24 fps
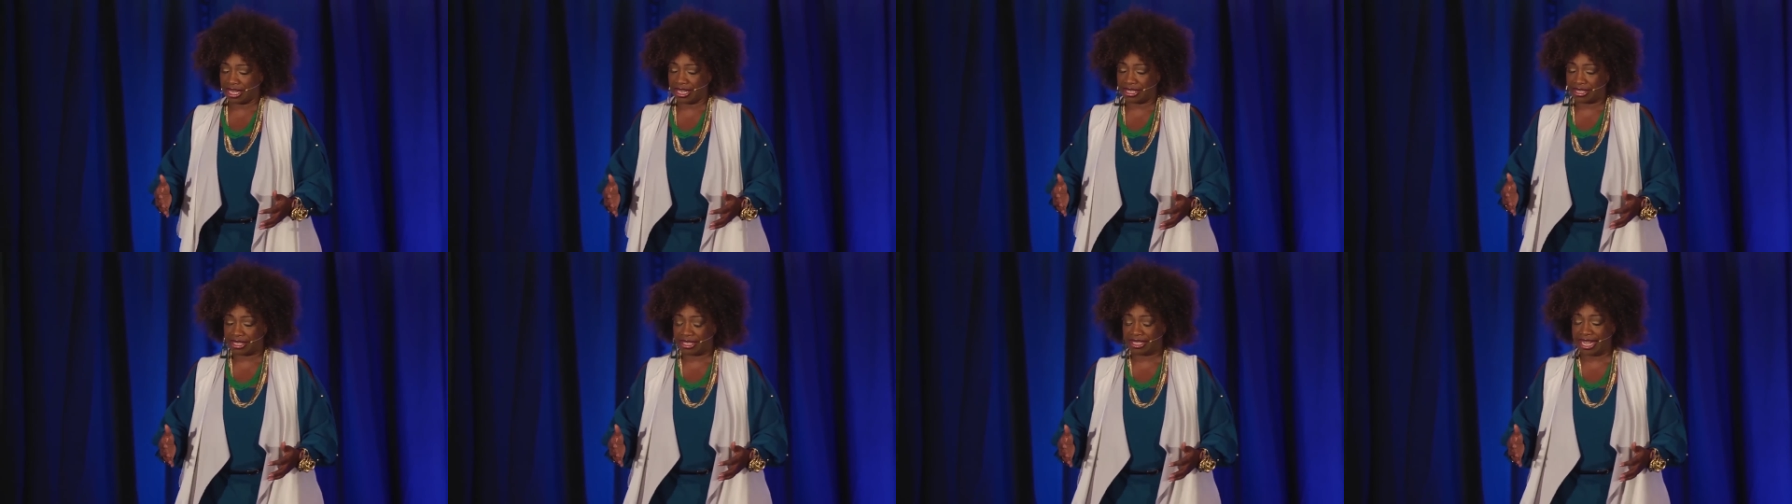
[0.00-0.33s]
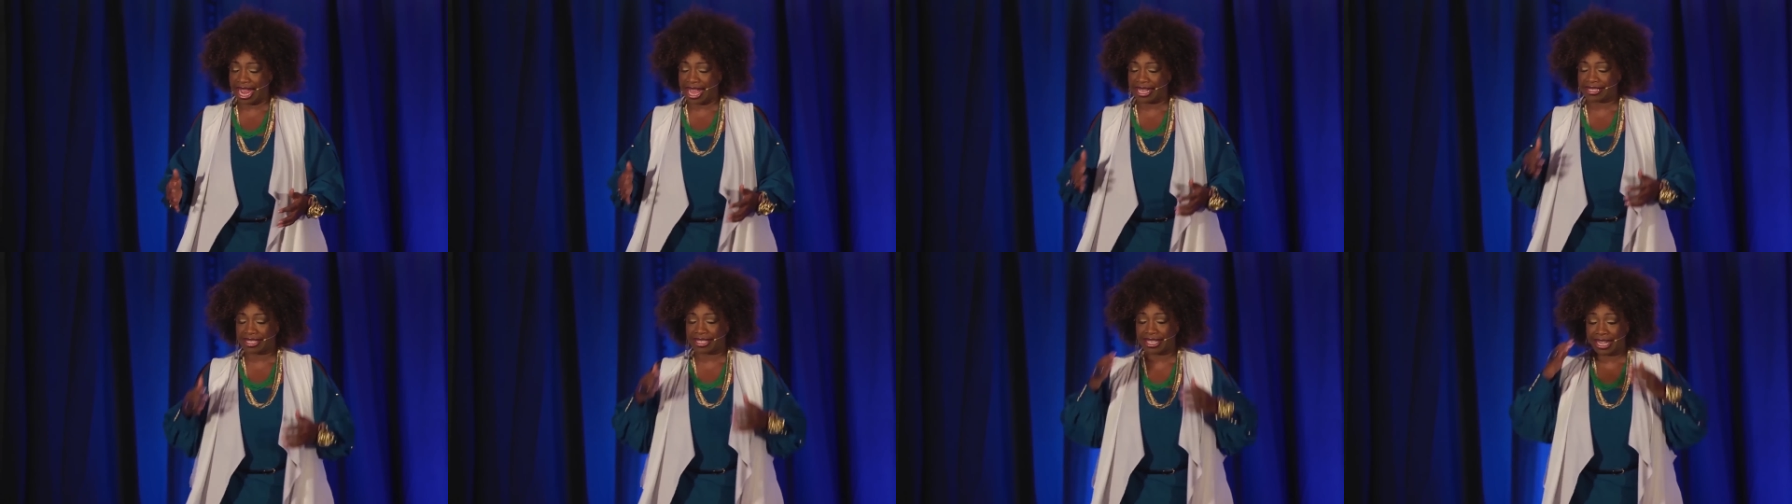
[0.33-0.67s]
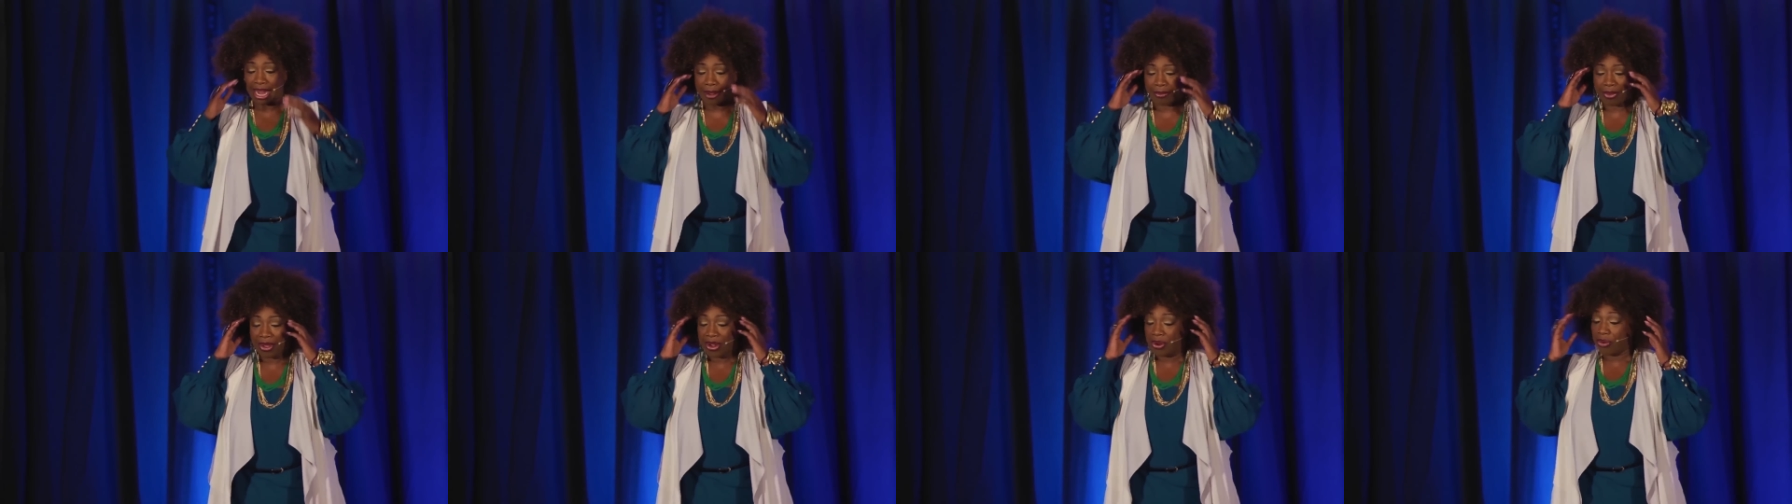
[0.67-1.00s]
his desk and
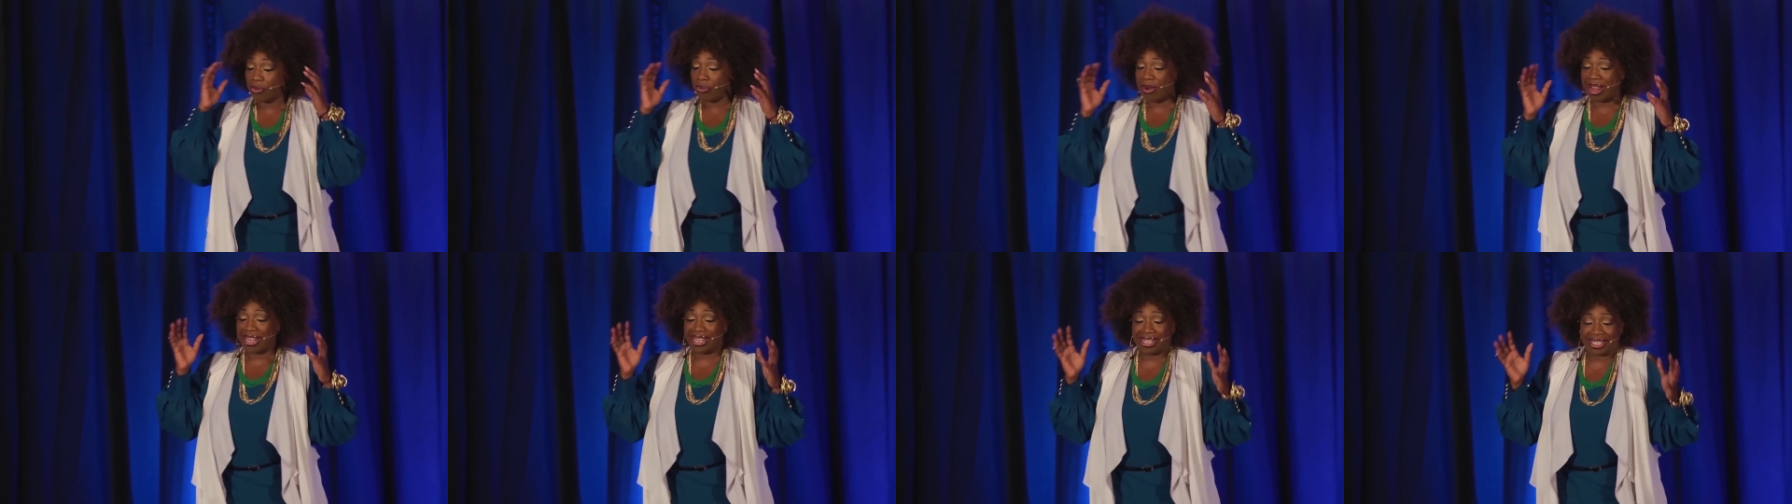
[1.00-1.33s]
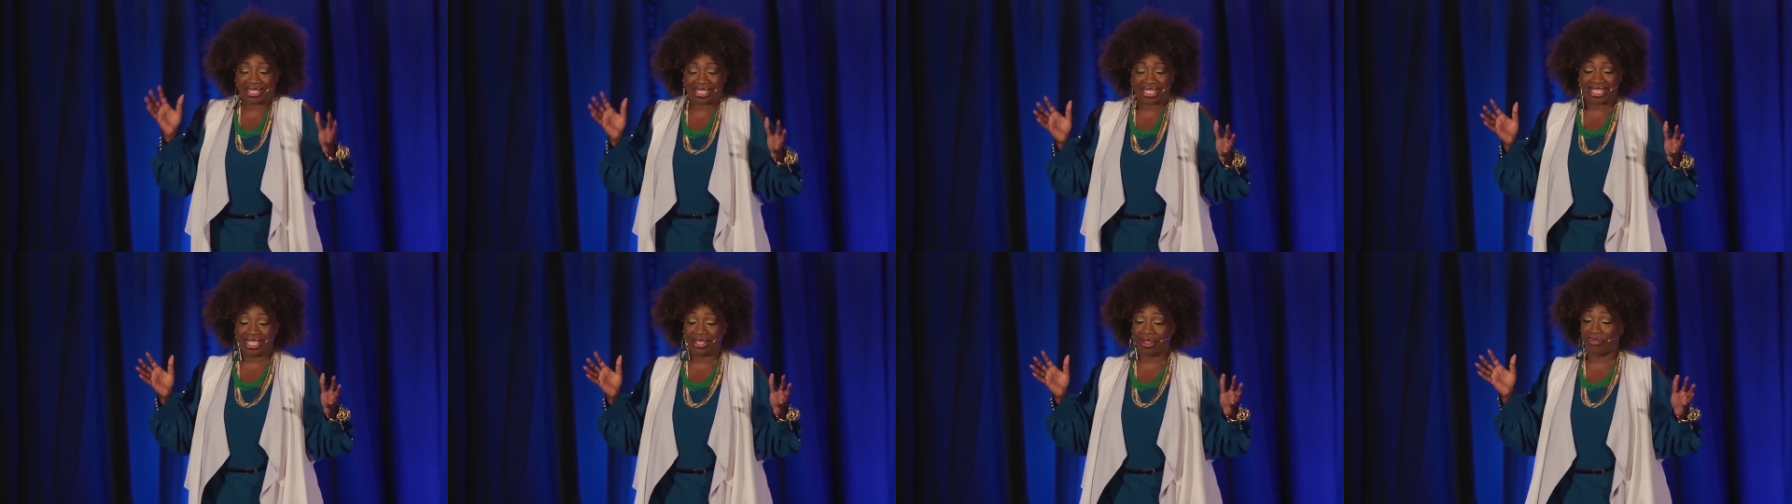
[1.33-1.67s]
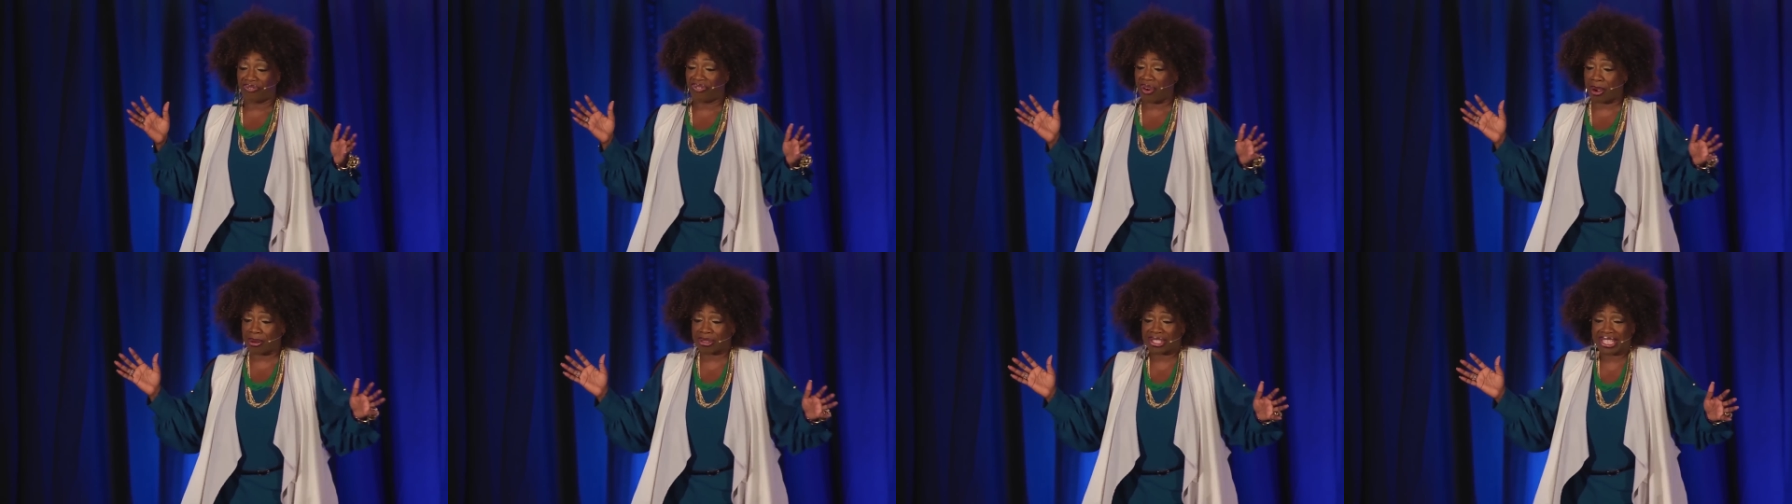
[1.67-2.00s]
I'm ready to see the
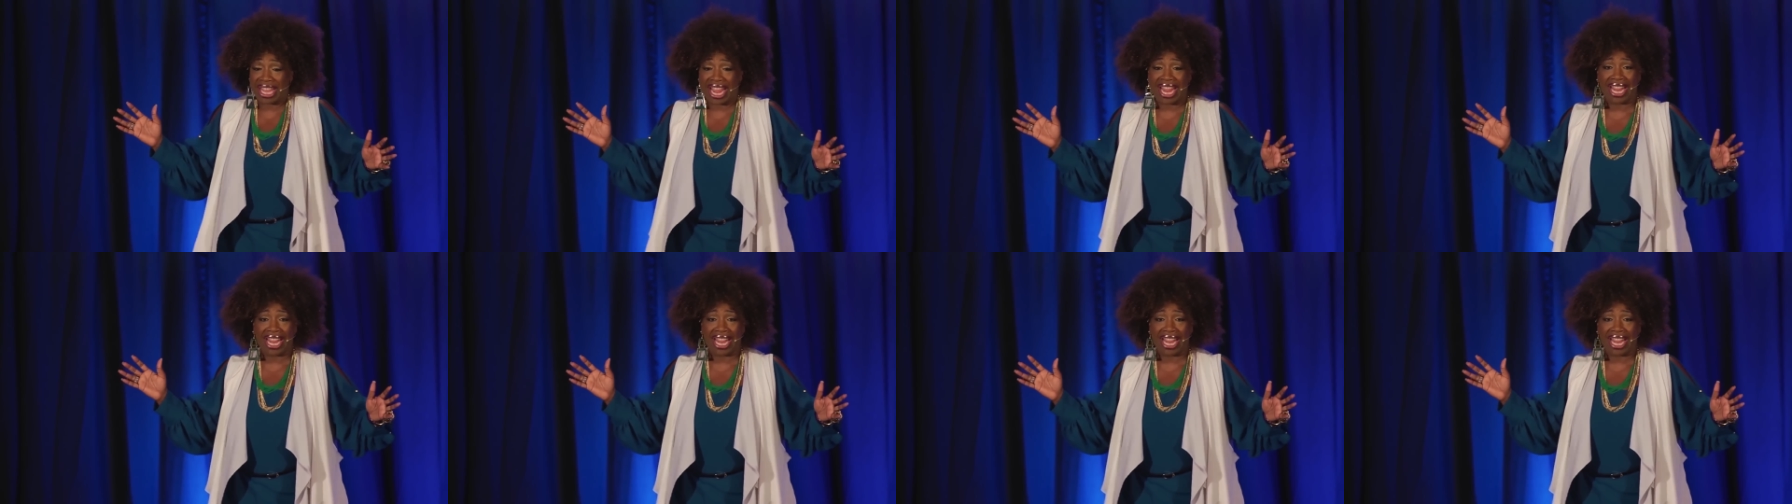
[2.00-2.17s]
first